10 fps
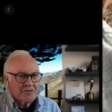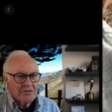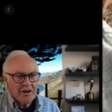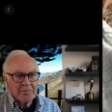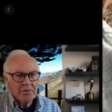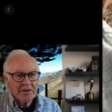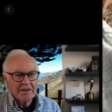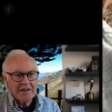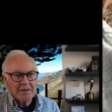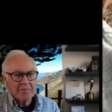Try
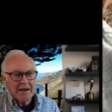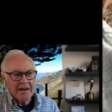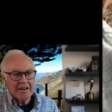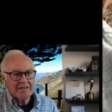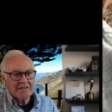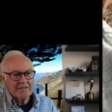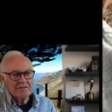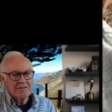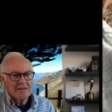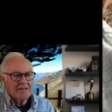pulling that back
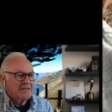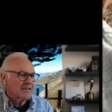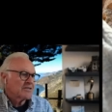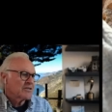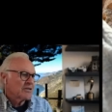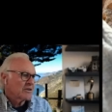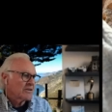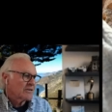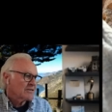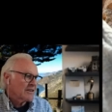and let's see what
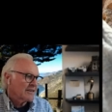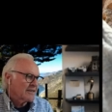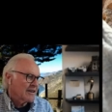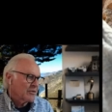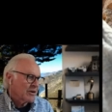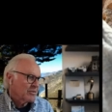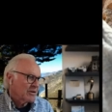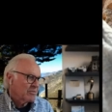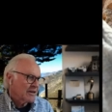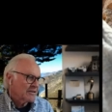it looks like in
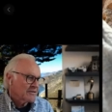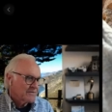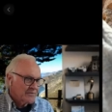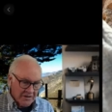AYP Plus.